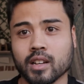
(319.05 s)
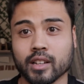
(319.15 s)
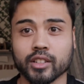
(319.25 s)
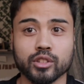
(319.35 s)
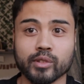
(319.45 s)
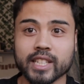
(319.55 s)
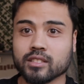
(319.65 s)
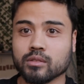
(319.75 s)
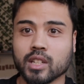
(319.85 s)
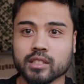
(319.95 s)
Another
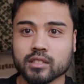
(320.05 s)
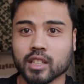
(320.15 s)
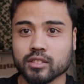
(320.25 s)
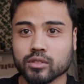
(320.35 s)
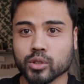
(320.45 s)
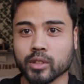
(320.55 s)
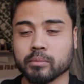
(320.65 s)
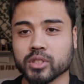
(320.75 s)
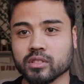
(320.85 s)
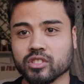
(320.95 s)
reason why I decided to join
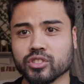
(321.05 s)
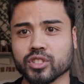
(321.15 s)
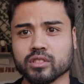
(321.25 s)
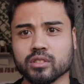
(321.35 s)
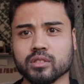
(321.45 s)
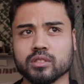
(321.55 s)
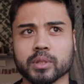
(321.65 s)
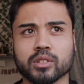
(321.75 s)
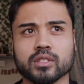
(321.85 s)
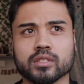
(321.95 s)
Brazilian Jiu Jitsu is
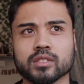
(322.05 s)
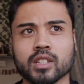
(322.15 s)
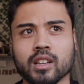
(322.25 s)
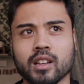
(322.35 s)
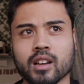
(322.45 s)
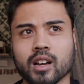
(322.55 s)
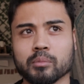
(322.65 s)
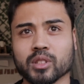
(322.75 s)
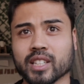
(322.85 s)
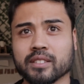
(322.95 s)
because I
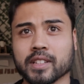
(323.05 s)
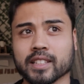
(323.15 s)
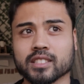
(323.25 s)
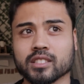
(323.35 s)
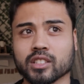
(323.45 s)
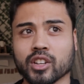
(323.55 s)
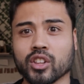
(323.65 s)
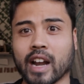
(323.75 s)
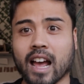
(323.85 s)
believe that this is another